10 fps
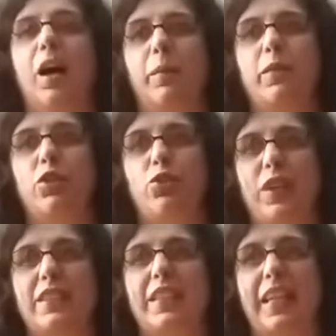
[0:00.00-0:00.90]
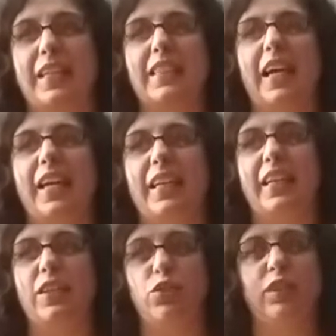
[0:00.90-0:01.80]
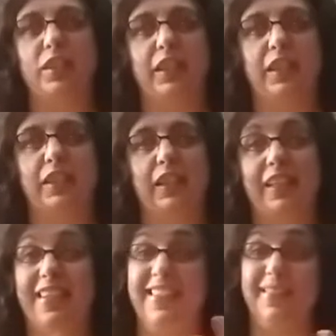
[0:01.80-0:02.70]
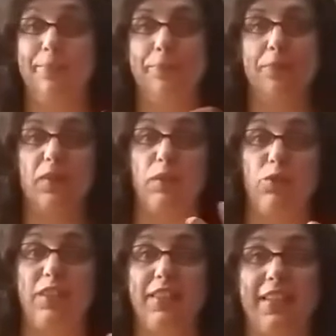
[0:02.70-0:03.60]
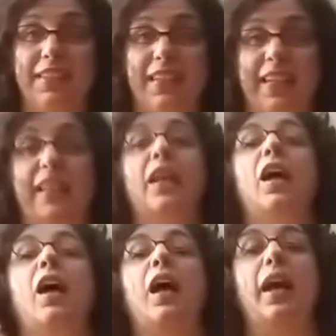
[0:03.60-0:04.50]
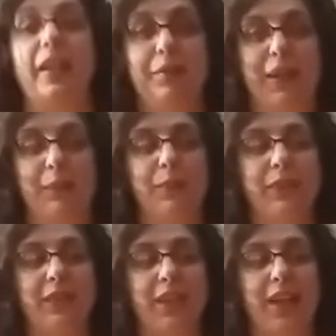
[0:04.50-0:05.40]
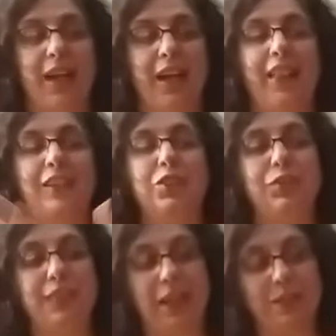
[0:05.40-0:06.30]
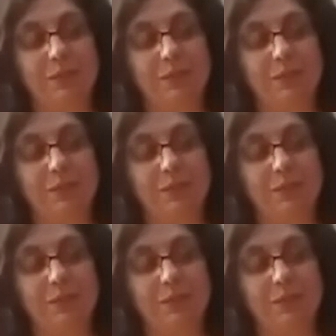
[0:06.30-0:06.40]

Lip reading: Stress and anxiety and stress and anxiety and some stress and anxiety. Anyway, that's all for now.